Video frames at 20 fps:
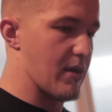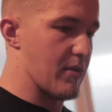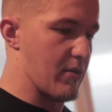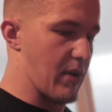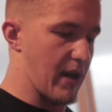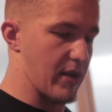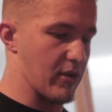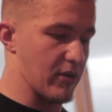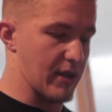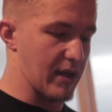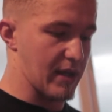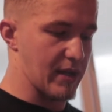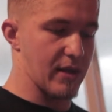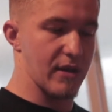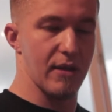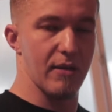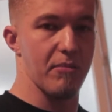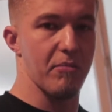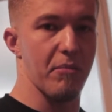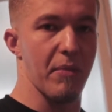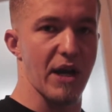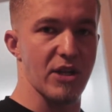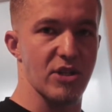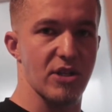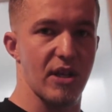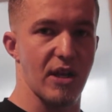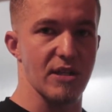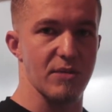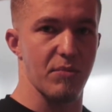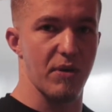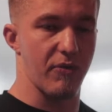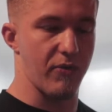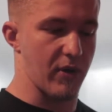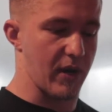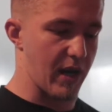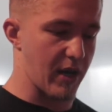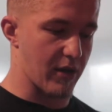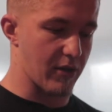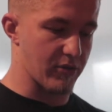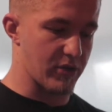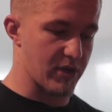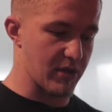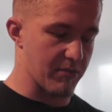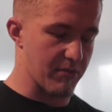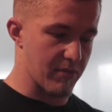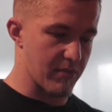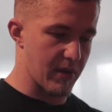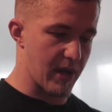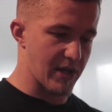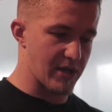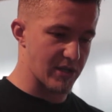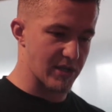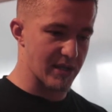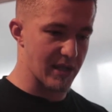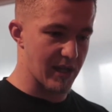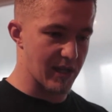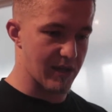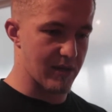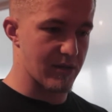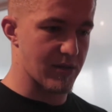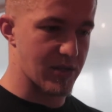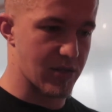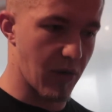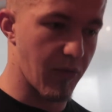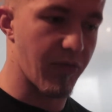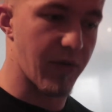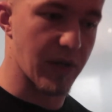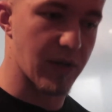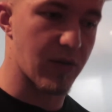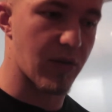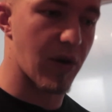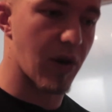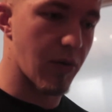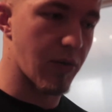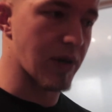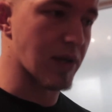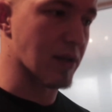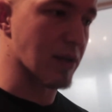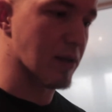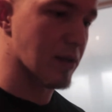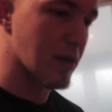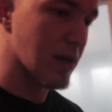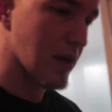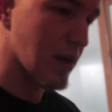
I don't need much taste before I go gym. I just need something to go in